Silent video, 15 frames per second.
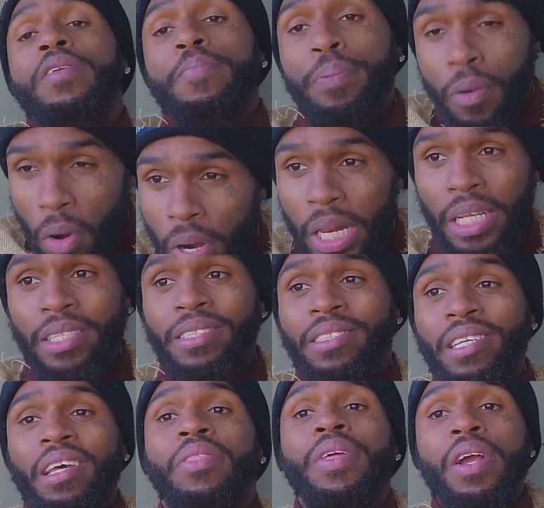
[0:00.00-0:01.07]
important
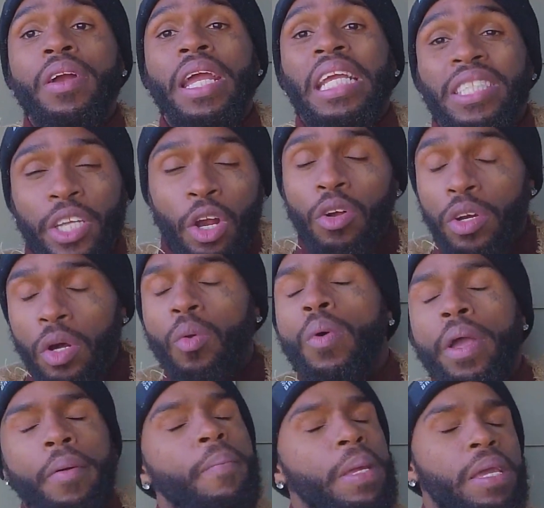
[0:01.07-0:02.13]
to their eternal
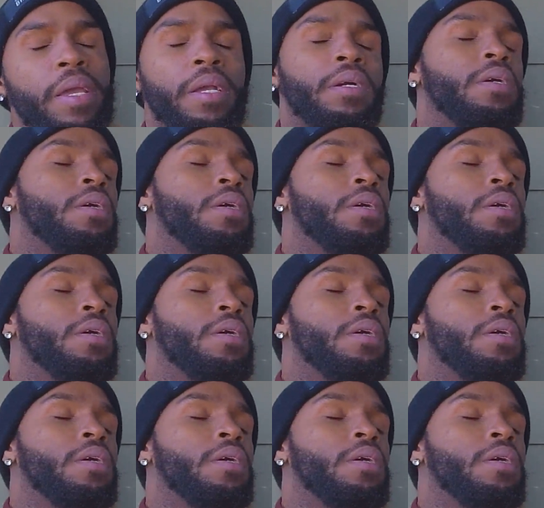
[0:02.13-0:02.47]
well-being.